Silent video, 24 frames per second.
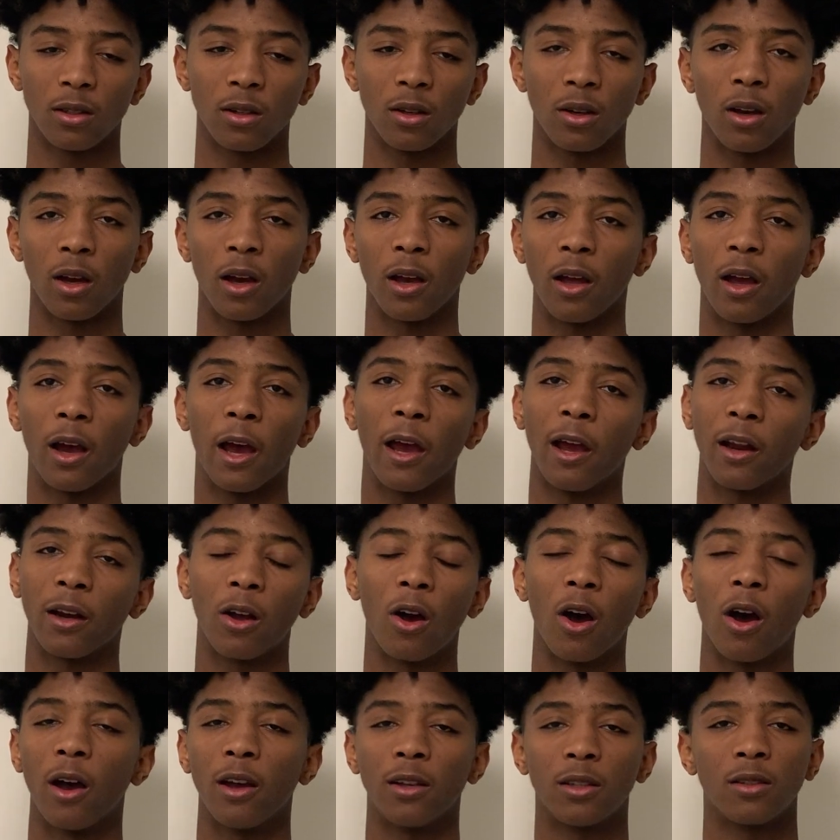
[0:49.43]
So I, I, had
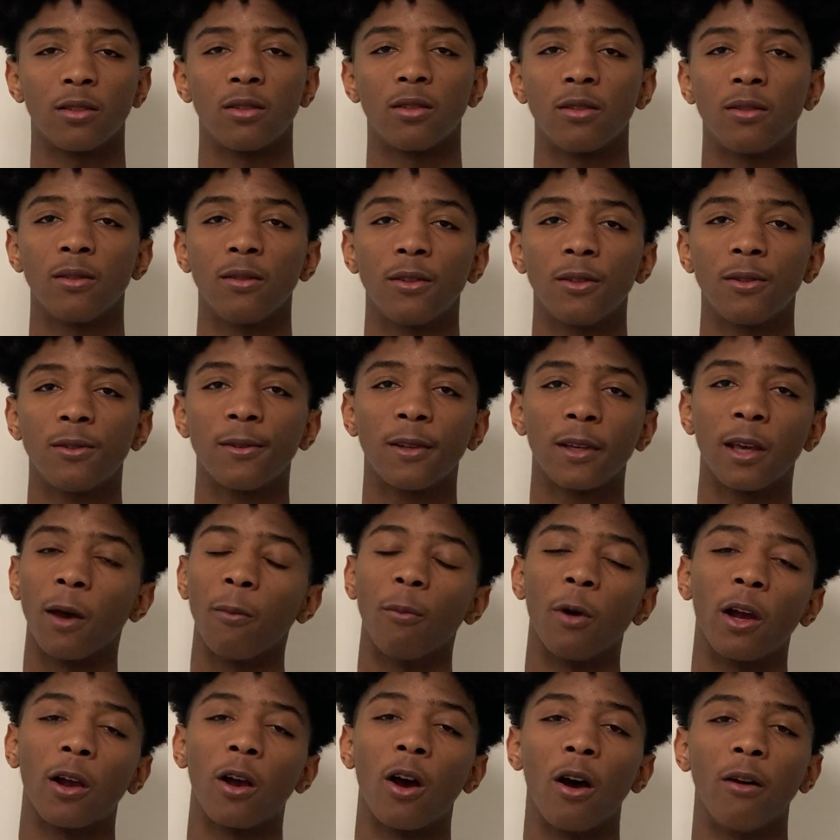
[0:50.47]
I kept
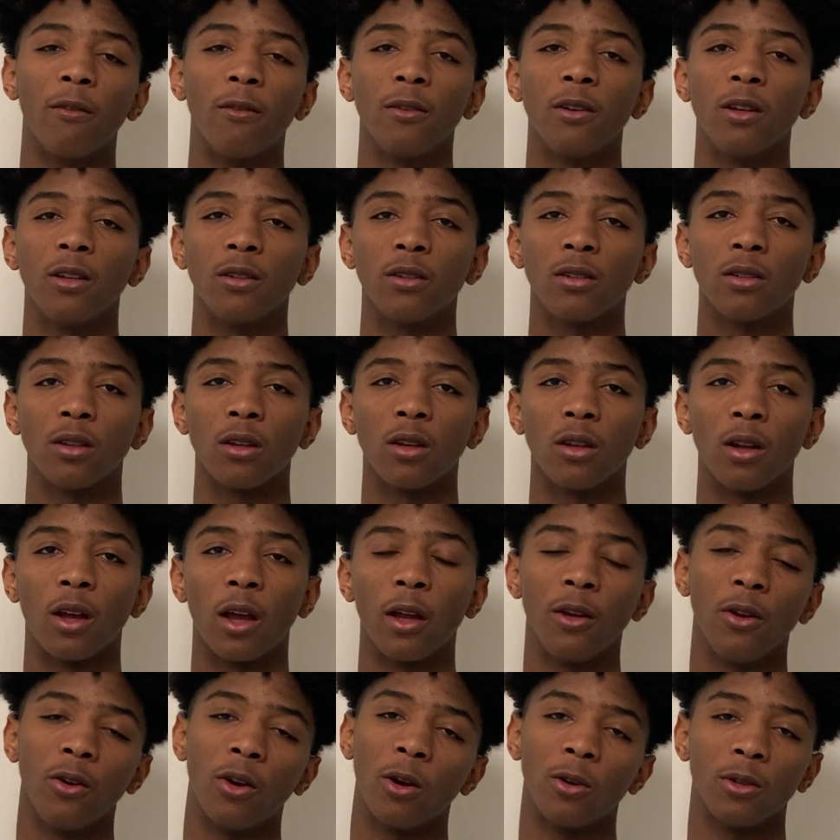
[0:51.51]
my confidence. And I
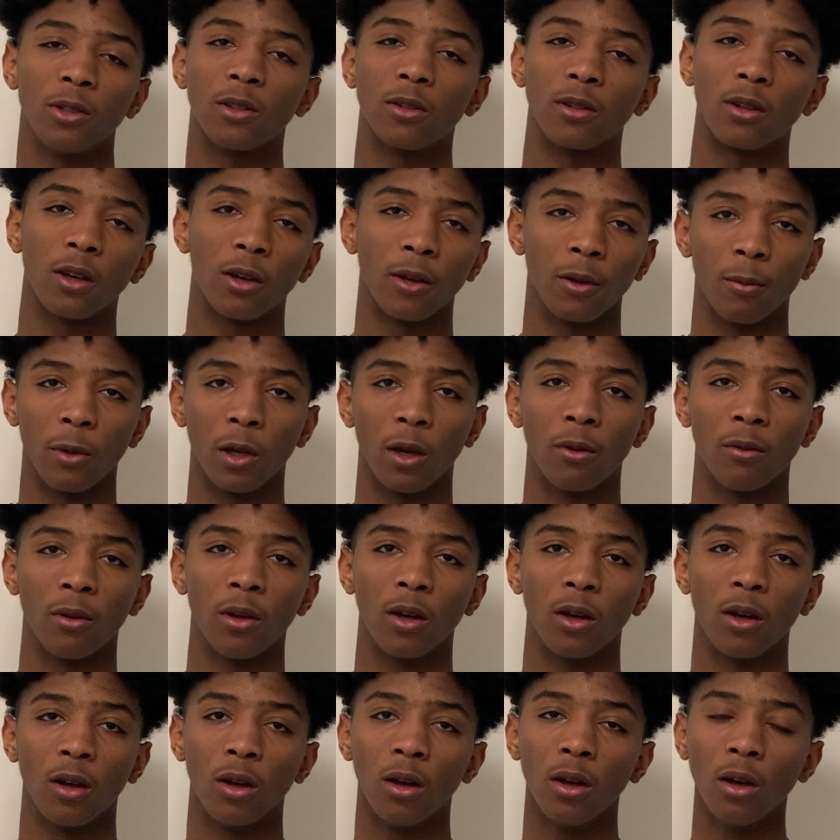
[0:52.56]
knew I was going to be able
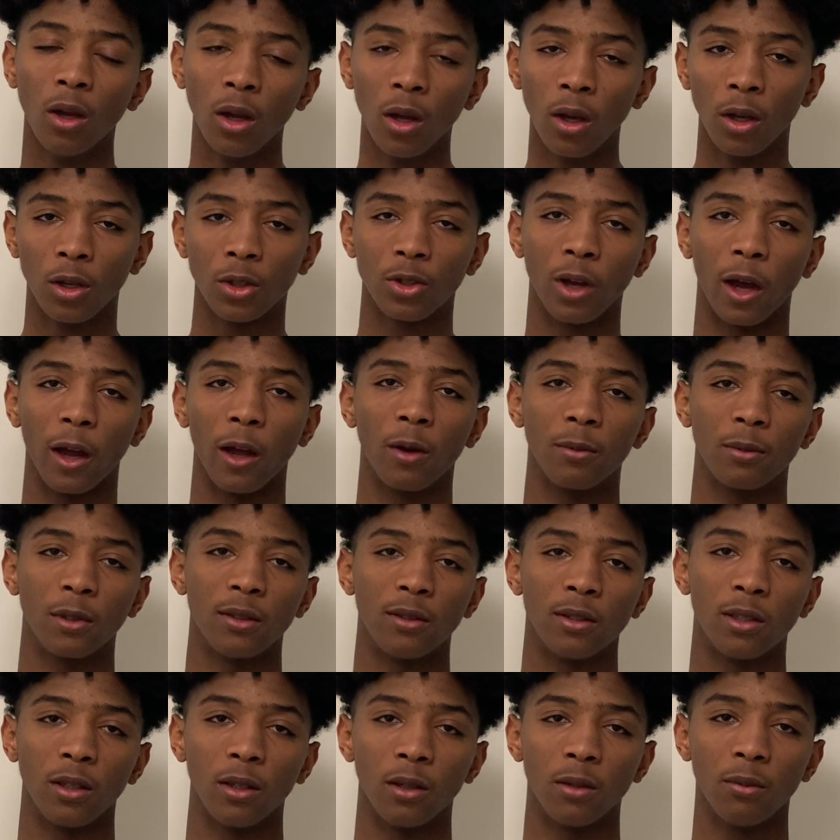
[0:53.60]
to. What do you, the
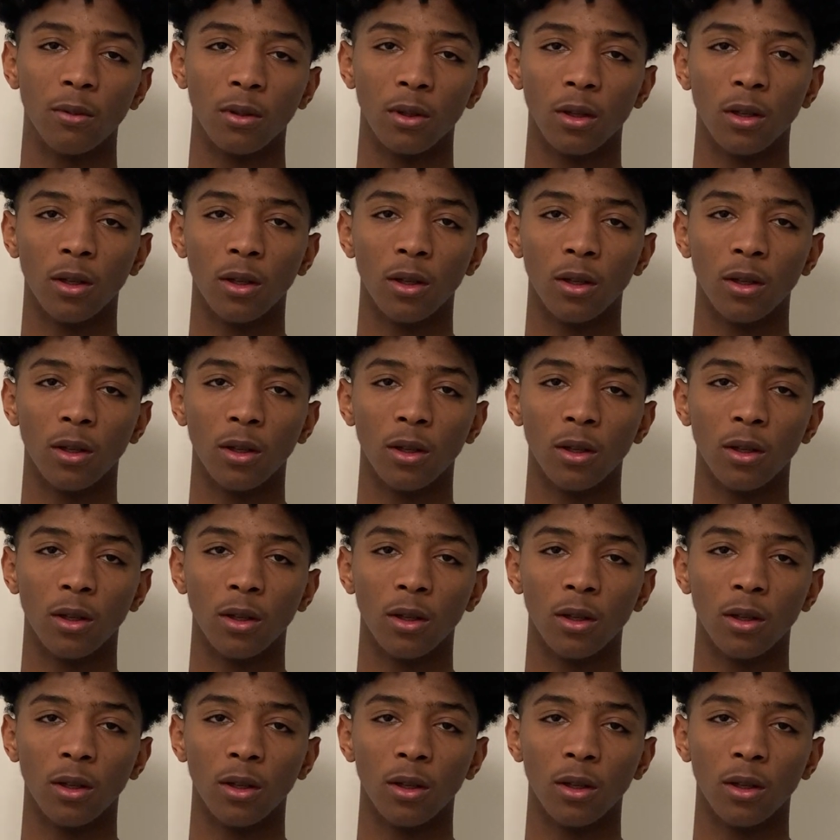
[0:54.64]
team.